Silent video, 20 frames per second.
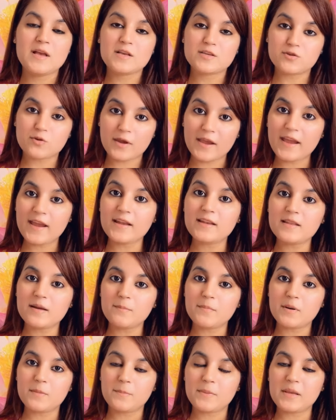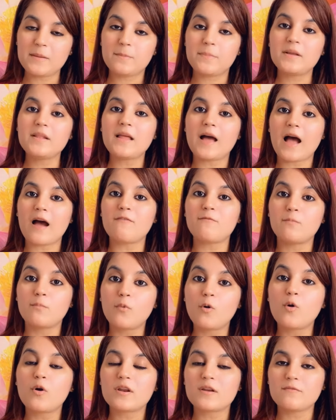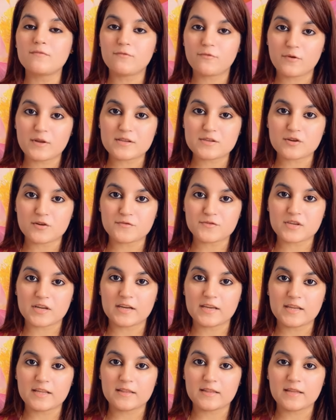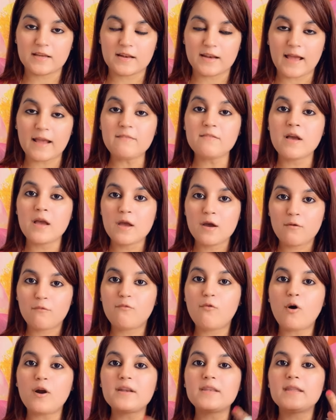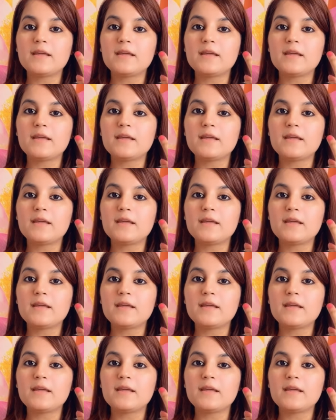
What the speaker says: So 8 number people have more influence of Shani in their life. What